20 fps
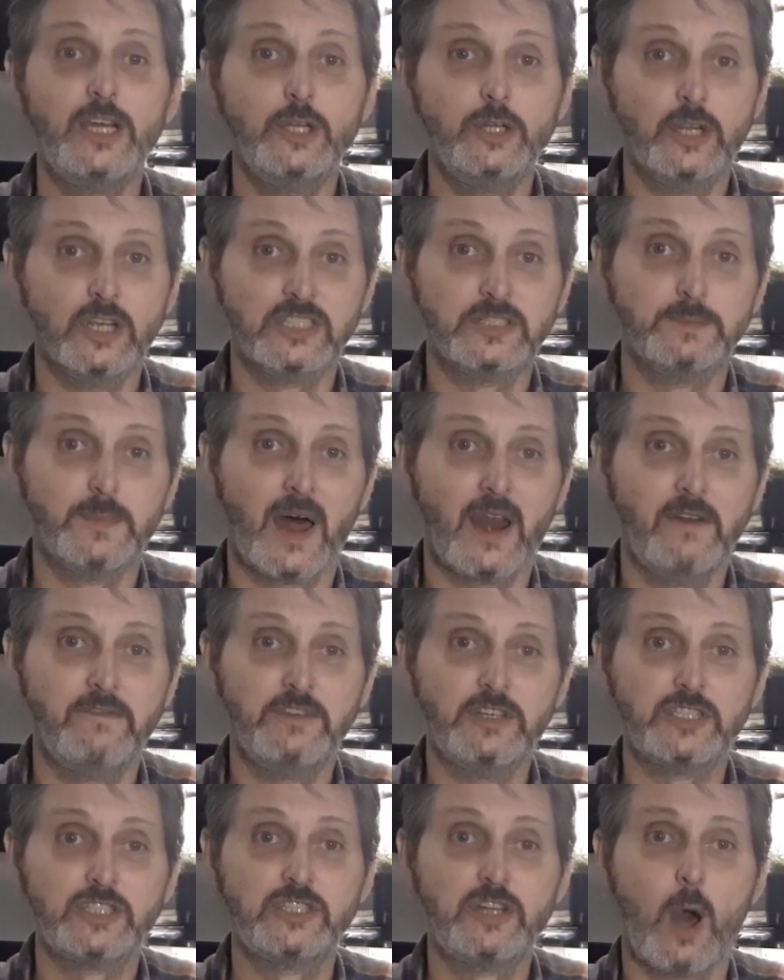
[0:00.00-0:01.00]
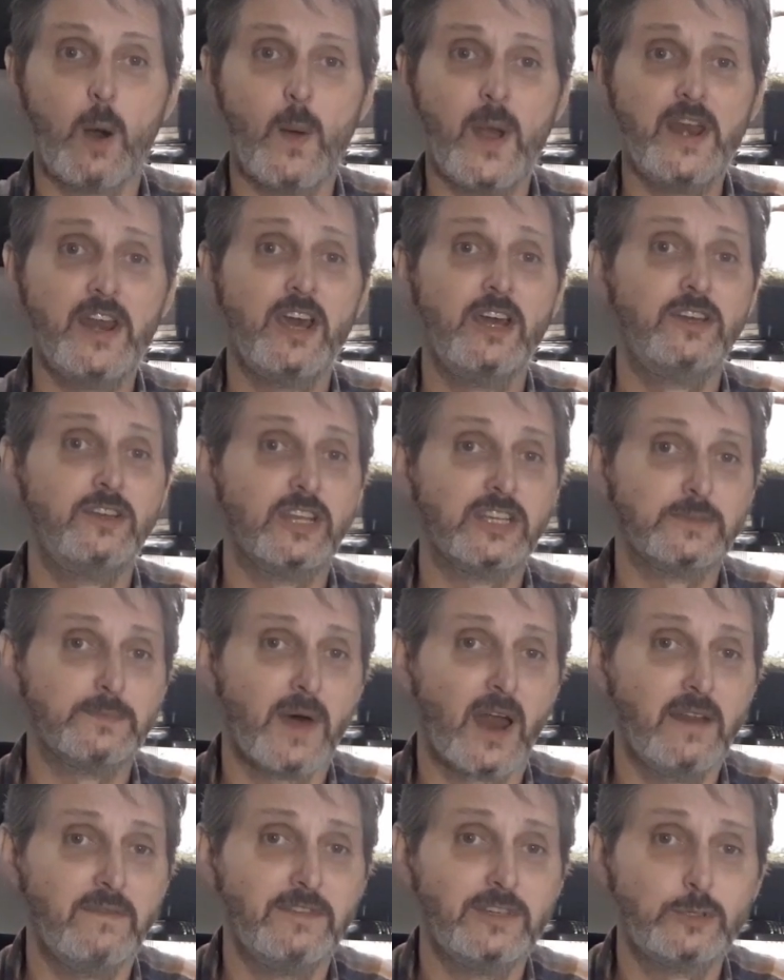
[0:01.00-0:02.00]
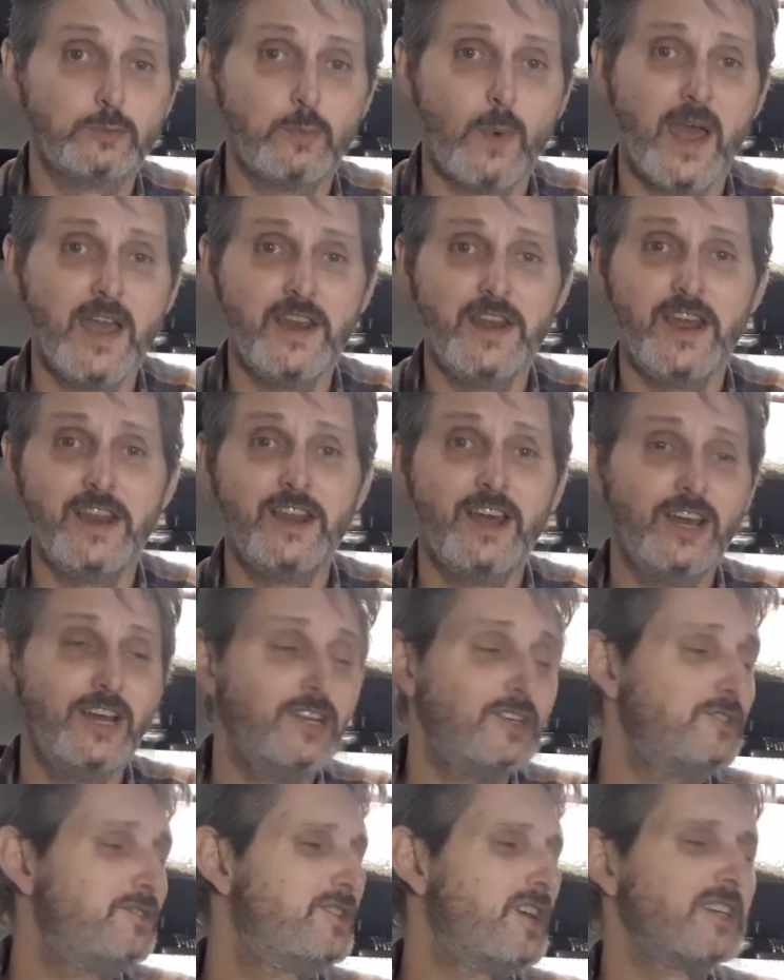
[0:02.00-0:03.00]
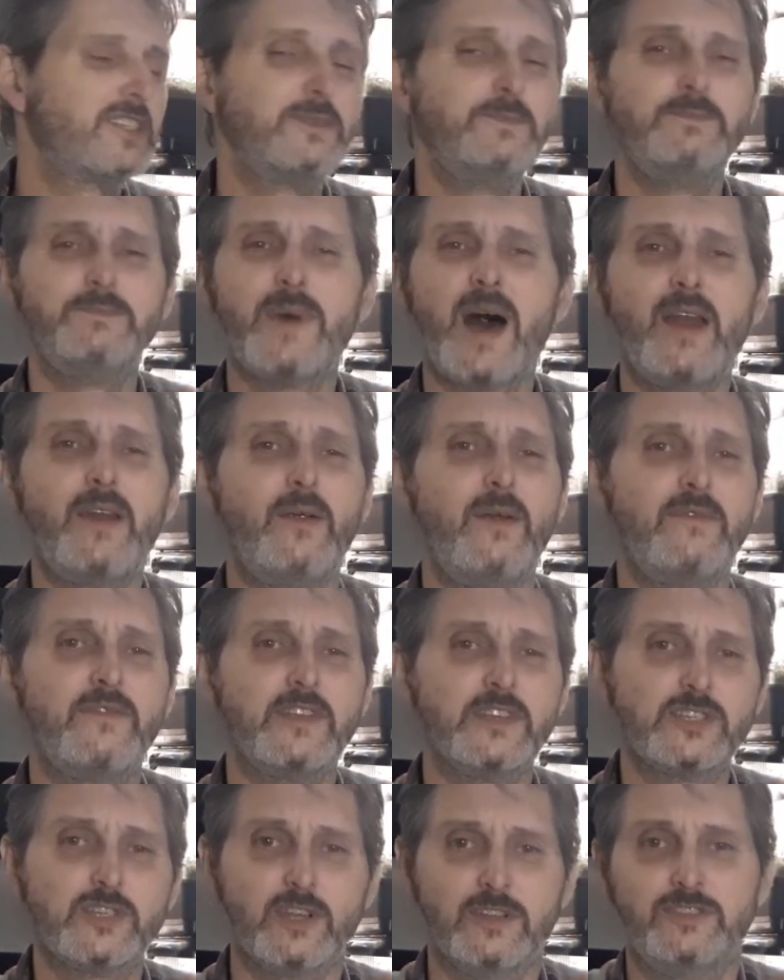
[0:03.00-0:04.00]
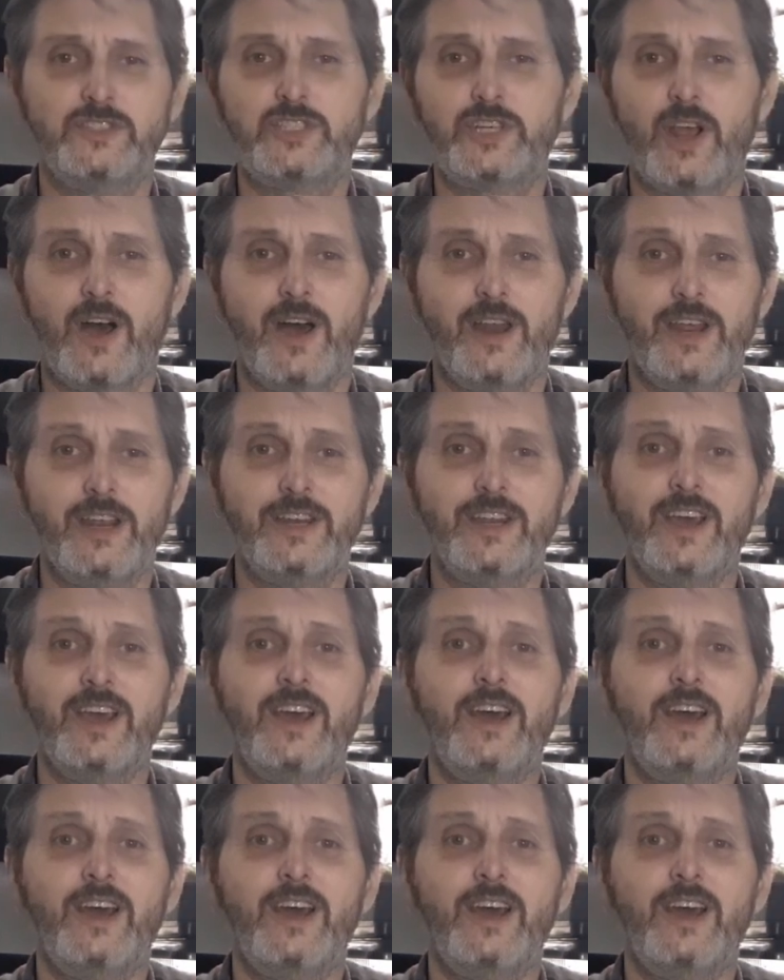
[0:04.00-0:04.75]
Doesn't matter if it's snowing, doesn't matter if it's raining, doesn't matter if the sun's shining.